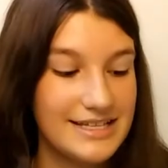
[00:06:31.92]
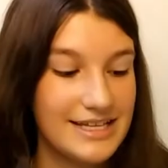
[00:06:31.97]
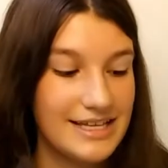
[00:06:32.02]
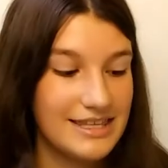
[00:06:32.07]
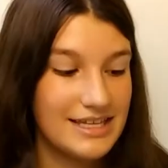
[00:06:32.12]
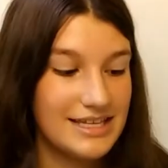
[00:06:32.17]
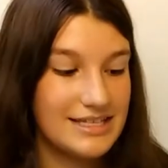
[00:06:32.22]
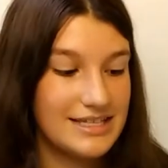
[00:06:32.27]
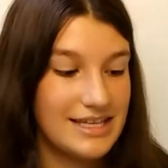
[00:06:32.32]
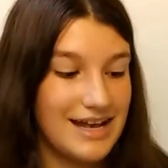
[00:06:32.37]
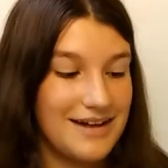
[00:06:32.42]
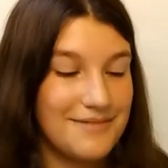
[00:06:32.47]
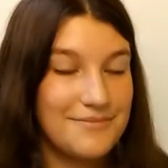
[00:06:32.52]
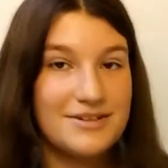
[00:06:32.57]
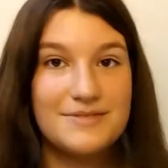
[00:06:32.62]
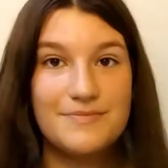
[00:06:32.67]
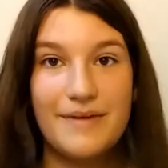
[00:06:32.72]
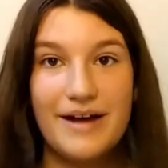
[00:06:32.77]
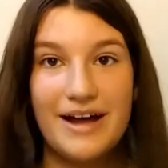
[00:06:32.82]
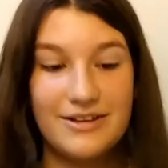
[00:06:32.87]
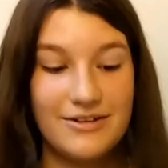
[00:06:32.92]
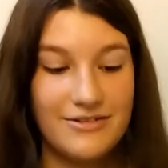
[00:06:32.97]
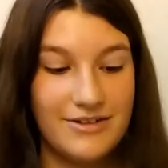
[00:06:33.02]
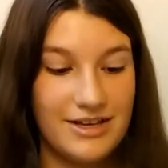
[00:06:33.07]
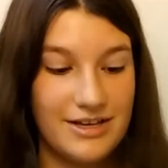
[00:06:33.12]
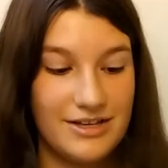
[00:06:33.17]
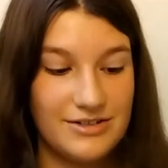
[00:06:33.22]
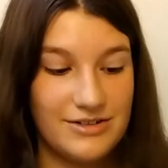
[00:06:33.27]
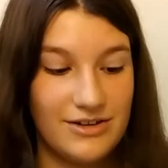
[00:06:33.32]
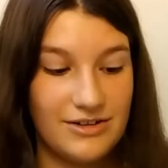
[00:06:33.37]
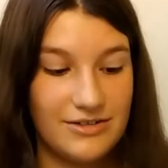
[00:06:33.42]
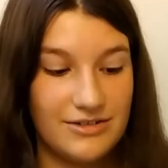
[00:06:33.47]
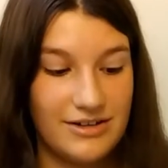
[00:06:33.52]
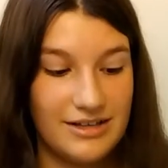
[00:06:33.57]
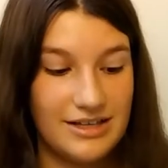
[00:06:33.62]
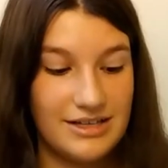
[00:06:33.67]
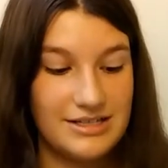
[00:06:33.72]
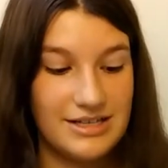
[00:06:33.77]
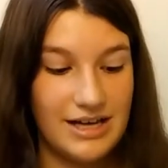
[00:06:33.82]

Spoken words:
that this camera's battery is already